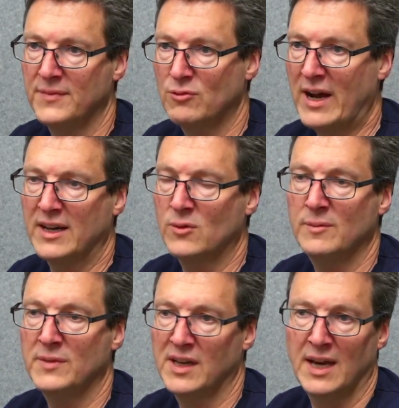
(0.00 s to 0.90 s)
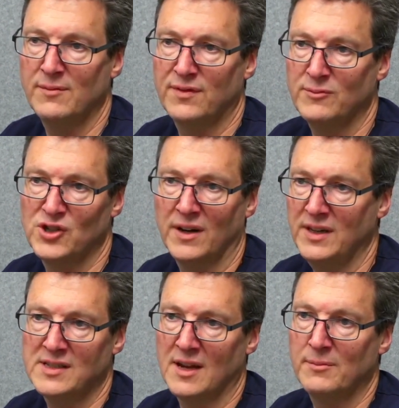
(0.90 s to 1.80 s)
RAN equipment came from
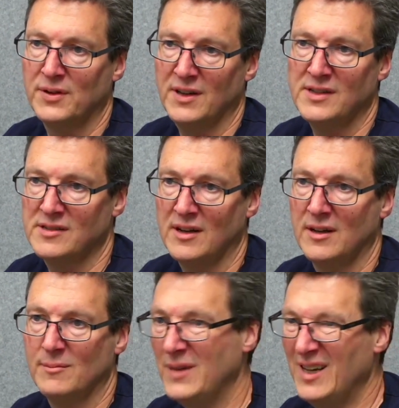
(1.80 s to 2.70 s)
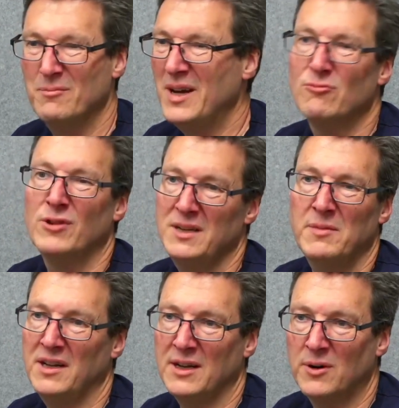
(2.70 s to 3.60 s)
Chinese companies, really
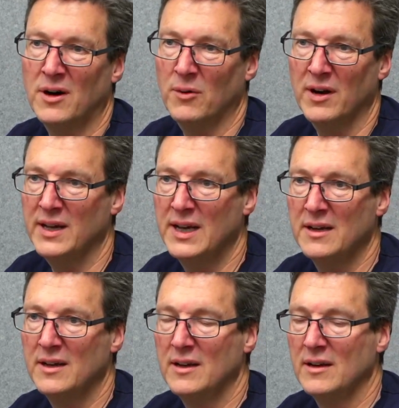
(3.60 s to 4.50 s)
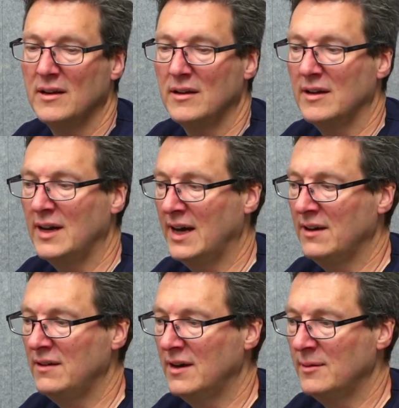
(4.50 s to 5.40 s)
meaning Huawei. Mm-hmm.
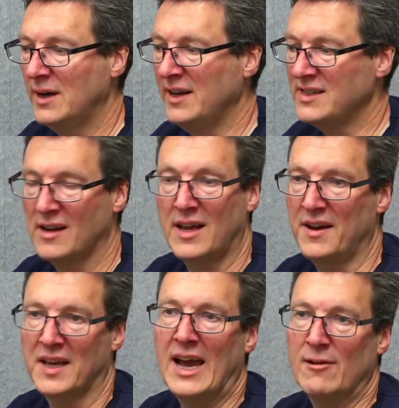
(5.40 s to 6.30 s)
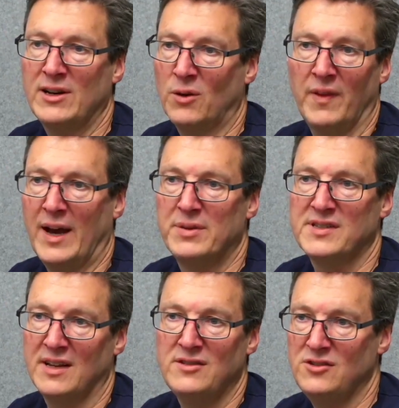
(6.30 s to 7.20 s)
And it's kind of carried on that
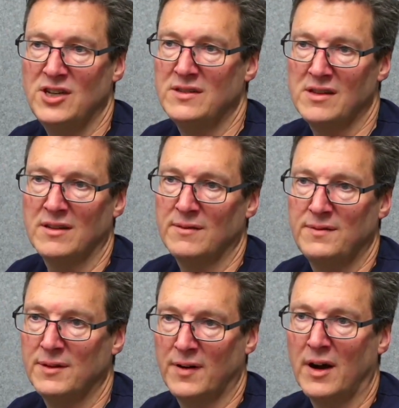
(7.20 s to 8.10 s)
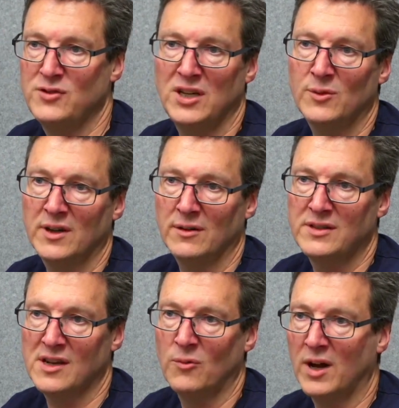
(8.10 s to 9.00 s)
percentage into the 5G world.
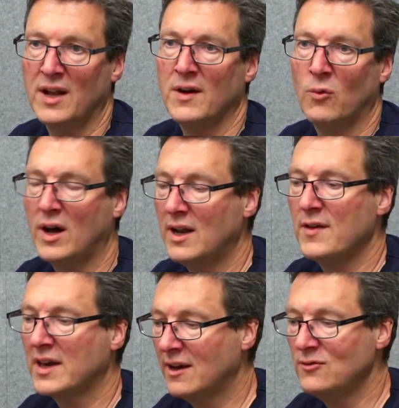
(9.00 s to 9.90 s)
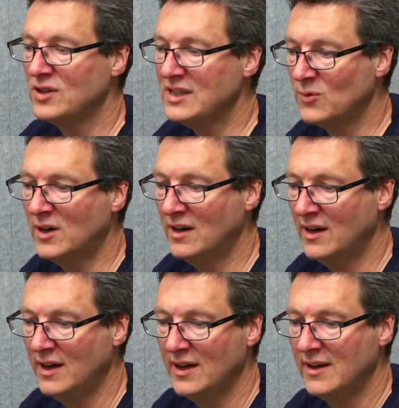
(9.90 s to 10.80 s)
So while other countries
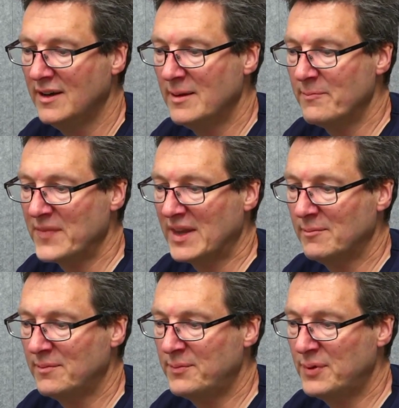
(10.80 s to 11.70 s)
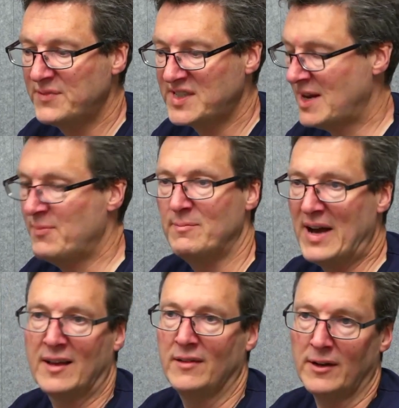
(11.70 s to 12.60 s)
were stepping
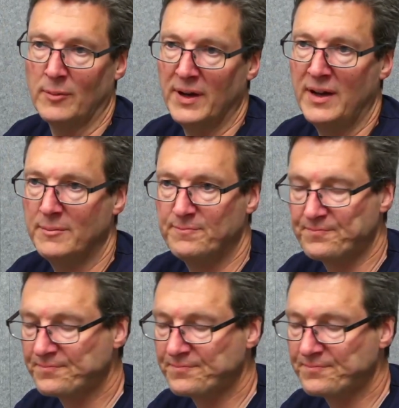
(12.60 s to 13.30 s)
back a little bit,